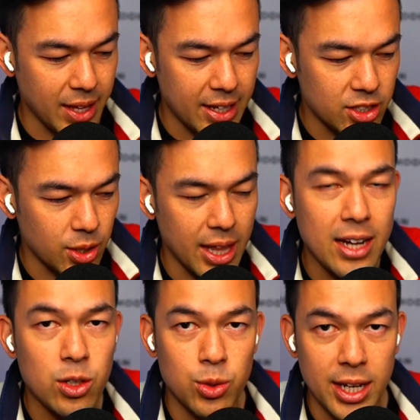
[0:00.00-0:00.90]
And so
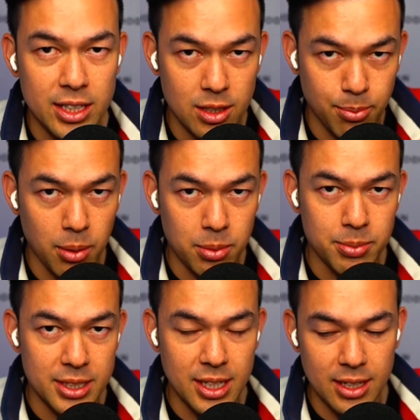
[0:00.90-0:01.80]
that creates the
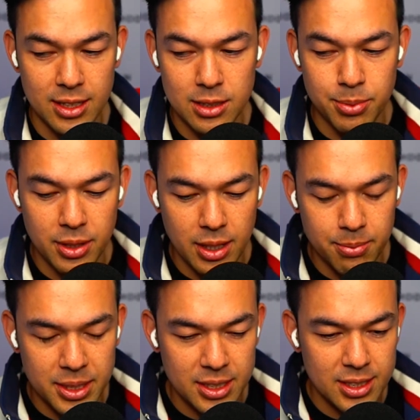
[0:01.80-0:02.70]
problems inside of this
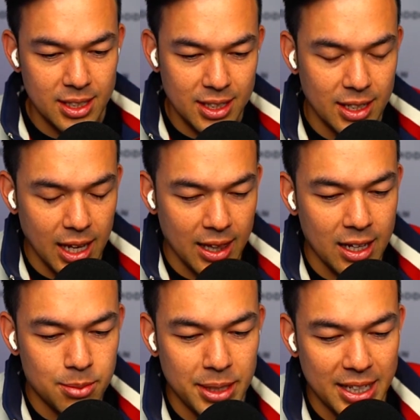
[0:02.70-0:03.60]
business,
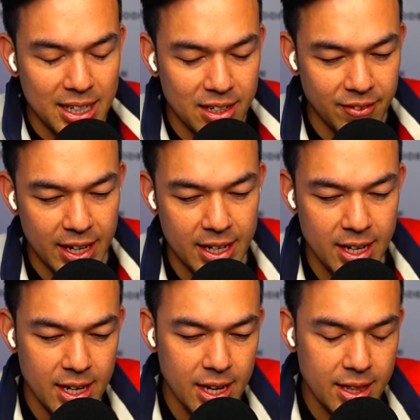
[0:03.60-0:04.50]
allows me to innovate
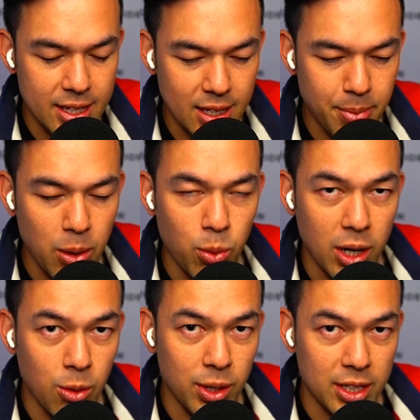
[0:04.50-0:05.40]
and think about what
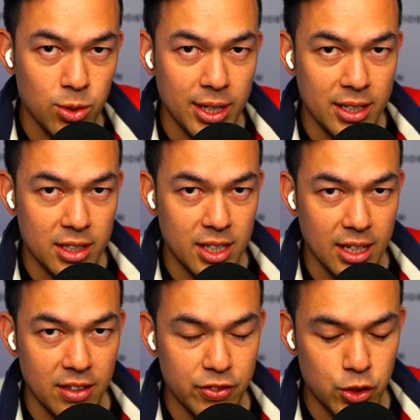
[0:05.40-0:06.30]
I want to create
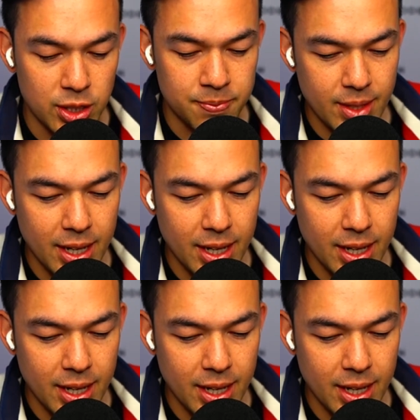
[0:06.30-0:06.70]
inside of the future.